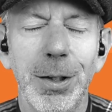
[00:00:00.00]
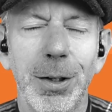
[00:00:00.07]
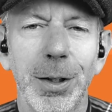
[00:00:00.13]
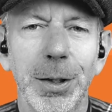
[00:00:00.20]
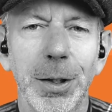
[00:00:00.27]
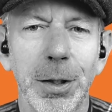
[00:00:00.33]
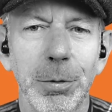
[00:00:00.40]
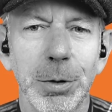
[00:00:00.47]

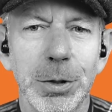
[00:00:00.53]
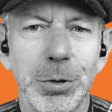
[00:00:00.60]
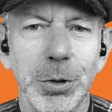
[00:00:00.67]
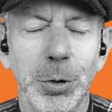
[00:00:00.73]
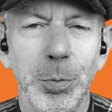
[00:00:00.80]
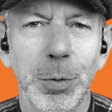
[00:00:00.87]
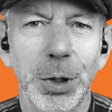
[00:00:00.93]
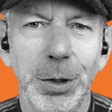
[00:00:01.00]
I'm going to
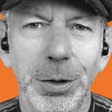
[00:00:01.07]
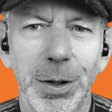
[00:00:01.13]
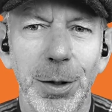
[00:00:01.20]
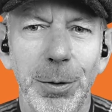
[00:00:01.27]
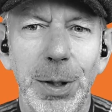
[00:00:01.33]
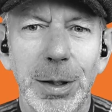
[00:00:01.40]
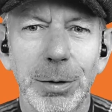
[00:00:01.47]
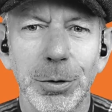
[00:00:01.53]
assume that you
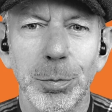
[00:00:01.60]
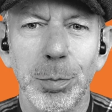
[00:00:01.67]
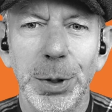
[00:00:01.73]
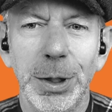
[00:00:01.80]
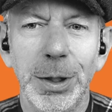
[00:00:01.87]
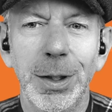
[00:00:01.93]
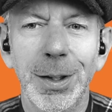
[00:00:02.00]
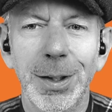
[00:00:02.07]
know how to
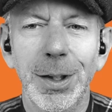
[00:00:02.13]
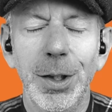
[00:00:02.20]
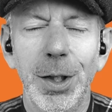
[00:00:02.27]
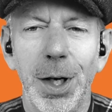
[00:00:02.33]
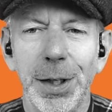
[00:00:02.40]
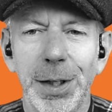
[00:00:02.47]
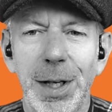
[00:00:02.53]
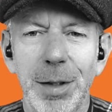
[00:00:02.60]
bring
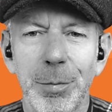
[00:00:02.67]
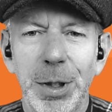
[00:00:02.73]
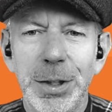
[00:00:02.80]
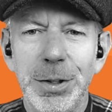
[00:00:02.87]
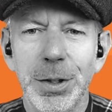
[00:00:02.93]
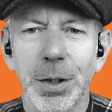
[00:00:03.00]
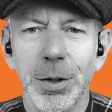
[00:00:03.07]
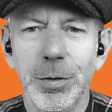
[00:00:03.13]
an
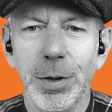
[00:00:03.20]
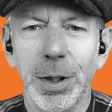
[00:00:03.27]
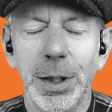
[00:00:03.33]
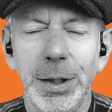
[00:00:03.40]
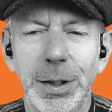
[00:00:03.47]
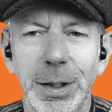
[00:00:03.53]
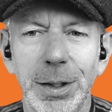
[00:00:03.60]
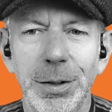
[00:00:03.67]
animated
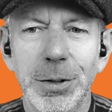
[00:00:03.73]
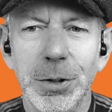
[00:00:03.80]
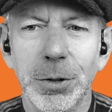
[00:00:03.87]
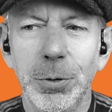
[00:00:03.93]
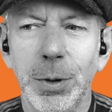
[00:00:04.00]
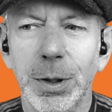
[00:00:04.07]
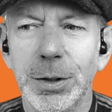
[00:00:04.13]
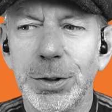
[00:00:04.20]
overlay
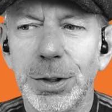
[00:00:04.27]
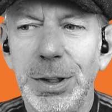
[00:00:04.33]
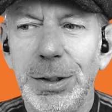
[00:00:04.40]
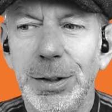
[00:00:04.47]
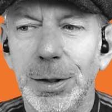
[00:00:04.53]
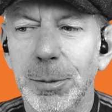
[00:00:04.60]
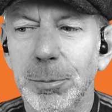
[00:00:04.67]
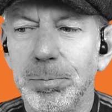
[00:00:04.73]
into a
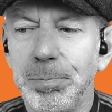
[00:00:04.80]
scene.